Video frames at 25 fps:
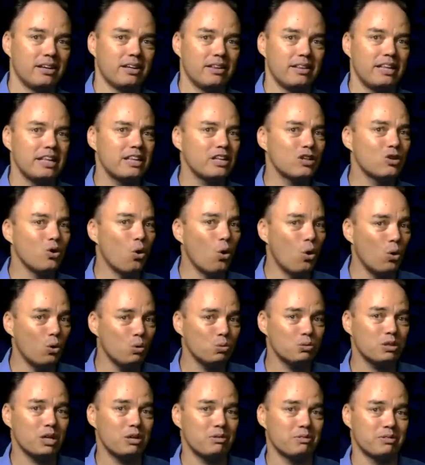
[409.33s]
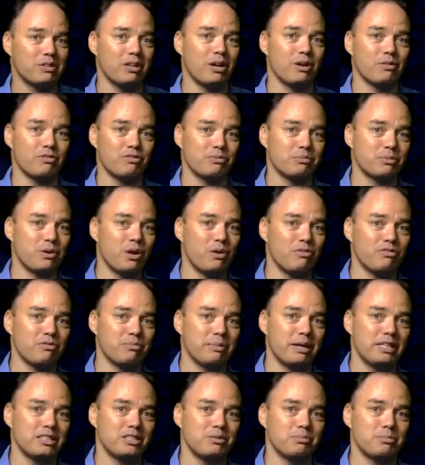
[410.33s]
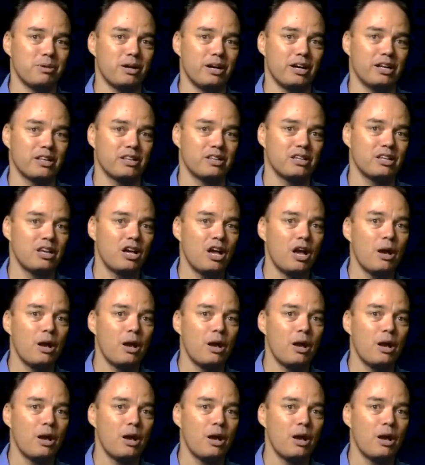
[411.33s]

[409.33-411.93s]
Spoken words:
This can also result from confirmation bias,